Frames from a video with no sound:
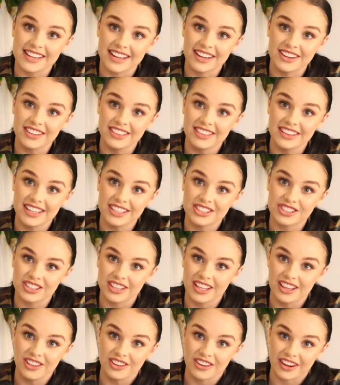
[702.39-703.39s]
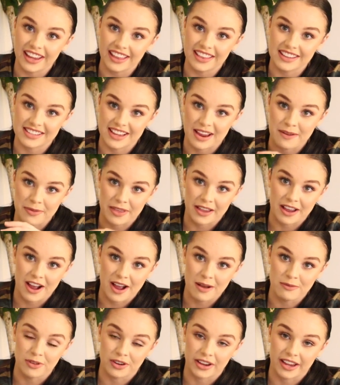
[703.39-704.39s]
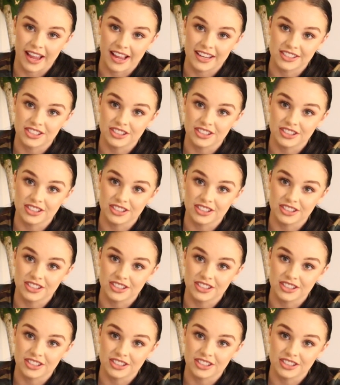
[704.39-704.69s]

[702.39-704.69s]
Are you literally looking at the same thing I'm looking at?